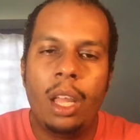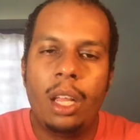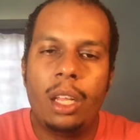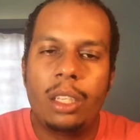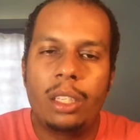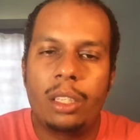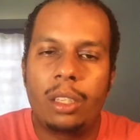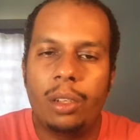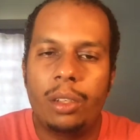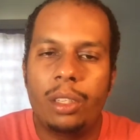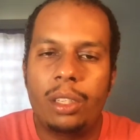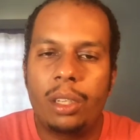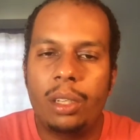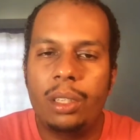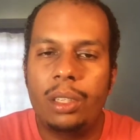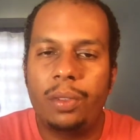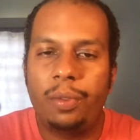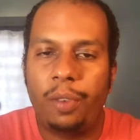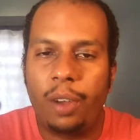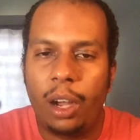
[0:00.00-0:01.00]

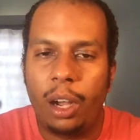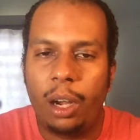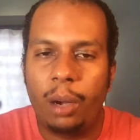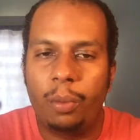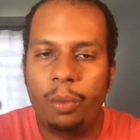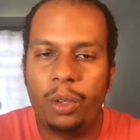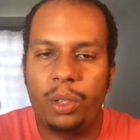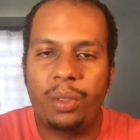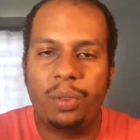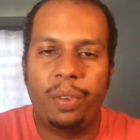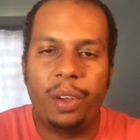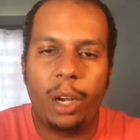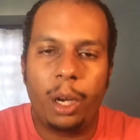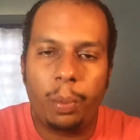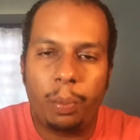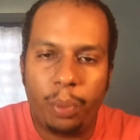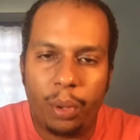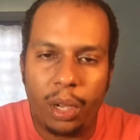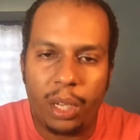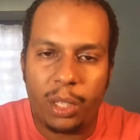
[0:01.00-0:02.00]
Sun-Sun's farm was very
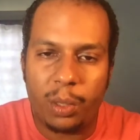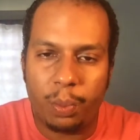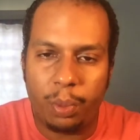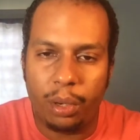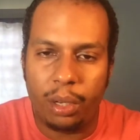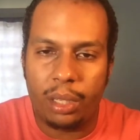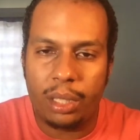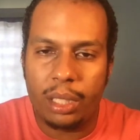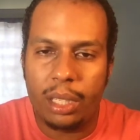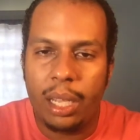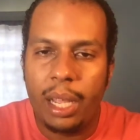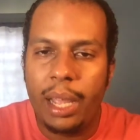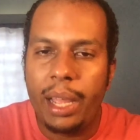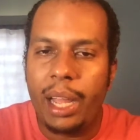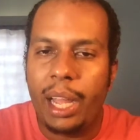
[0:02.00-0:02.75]
prosperous